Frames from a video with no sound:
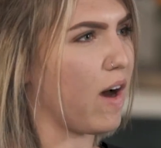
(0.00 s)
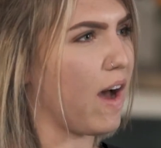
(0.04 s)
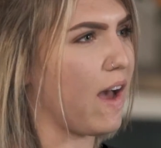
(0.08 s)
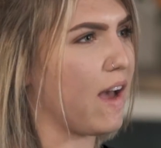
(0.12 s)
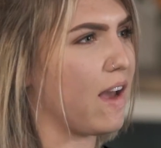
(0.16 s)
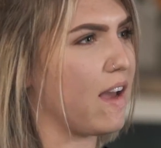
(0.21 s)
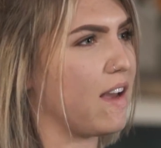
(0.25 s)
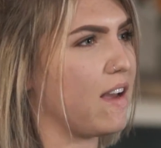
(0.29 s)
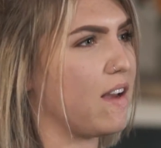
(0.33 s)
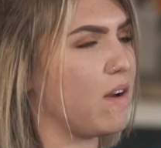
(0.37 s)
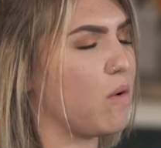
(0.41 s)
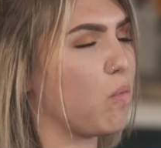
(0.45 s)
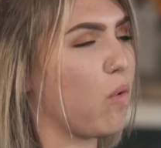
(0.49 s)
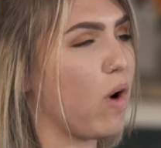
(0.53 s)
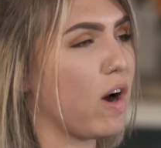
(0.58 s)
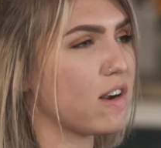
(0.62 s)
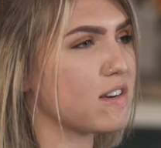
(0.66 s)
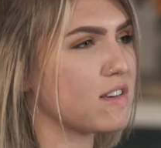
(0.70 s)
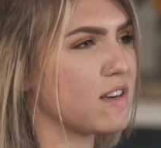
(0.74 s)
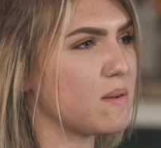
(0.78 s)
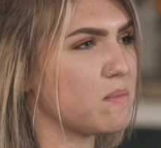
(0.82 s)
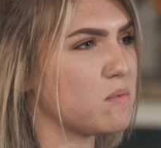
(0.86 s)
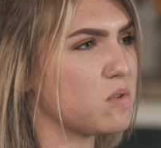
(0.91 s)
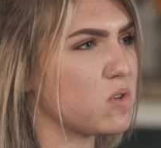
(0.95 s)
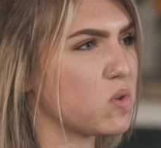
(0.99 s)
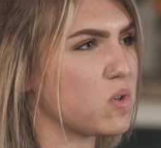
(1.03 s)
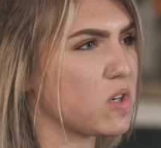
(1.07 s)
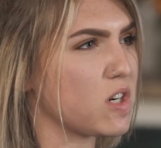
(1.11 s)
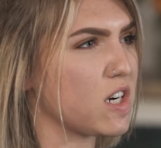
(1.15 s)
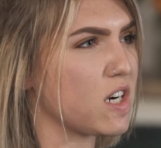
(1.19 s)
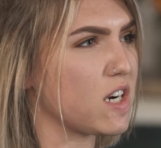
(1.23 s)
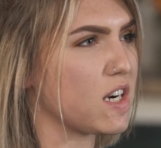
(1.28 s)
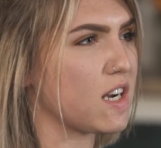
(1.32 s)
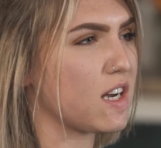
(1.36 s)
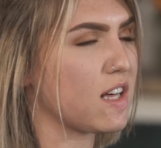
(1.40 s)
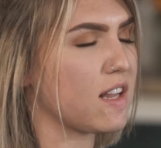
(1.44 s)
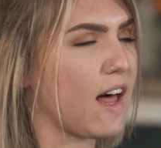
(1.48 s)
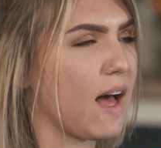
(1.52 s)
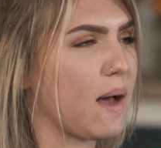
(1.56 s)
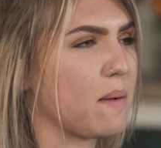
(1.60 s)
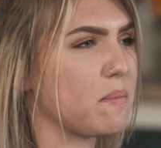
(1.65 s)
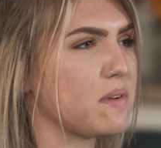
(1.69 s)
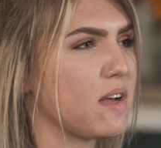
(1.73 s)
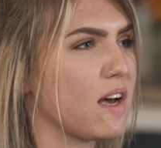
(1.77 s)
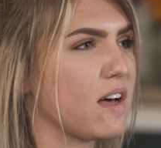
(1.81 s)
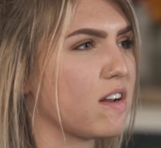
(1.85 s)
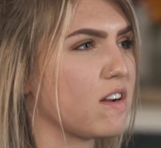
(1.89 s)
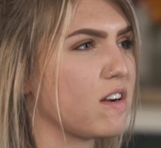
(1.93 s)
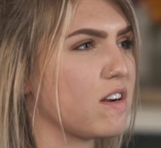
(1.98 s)
I walked up to her, clapped
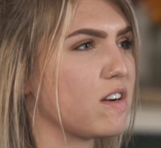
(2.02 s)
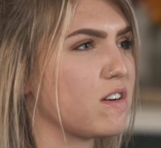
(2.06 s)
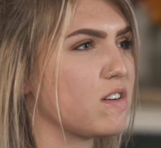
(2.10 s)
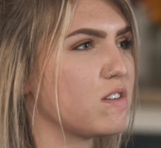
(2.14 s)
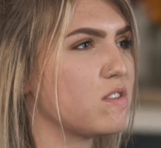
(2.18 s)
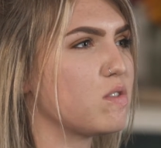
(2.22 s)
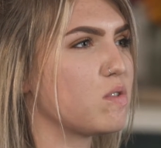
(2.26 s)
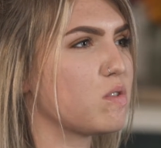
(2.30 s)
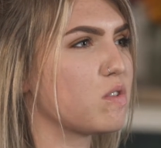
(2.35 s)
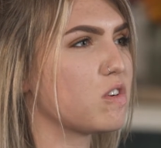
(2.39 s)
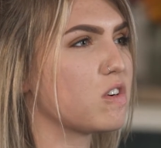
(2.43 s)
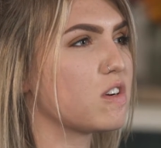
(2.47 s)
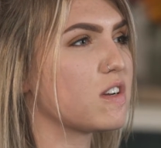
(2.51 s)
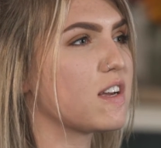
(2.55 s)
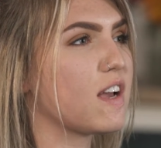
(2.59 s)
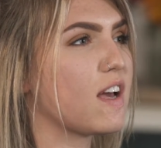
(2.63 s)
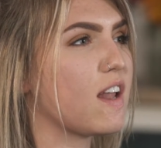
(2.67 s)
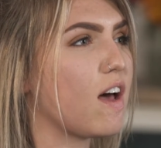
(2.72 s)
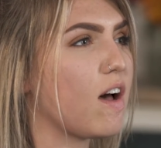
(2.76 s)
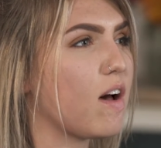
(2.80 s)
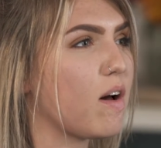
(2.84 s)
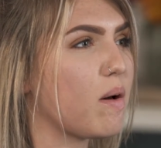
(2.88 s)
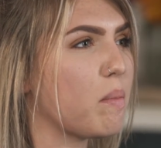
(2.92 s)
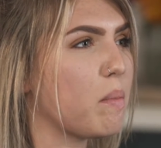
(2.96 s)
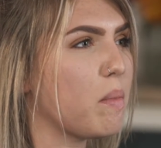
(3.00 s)
at her, told her to get up.